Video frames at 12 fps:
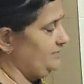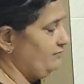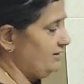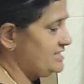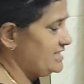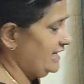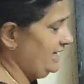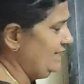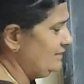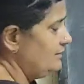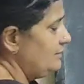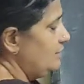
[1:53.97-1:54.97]
Once
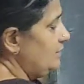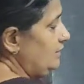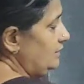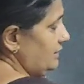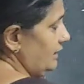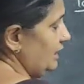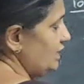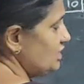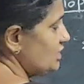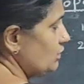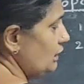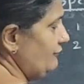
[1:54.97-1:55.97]
again,
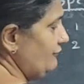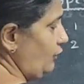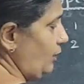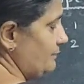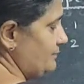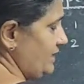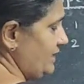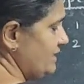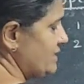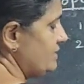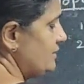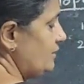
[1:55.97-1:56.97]
collection of
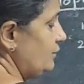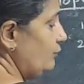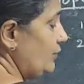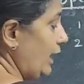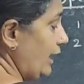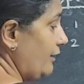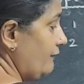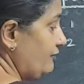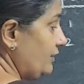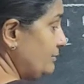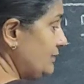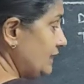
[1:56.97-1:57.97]
objects. We
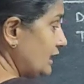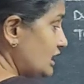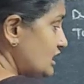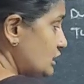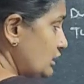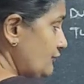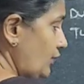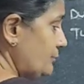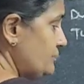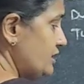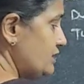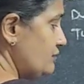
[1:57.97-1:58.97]
are from the collection of
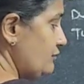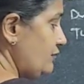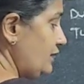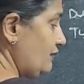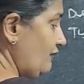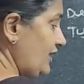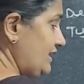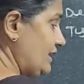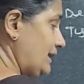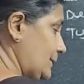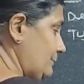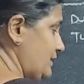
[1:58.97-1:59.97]
objects we define
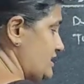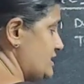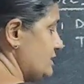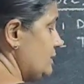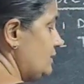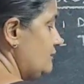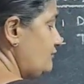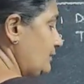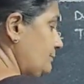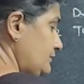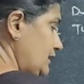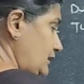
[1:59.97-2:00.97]
the numbers.
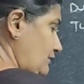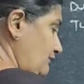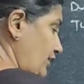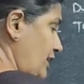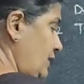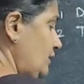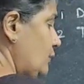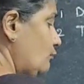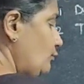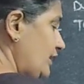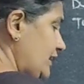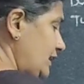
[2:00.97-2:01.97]
From the
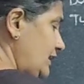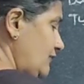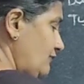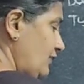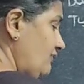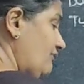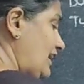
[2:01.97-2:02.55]
define, we can define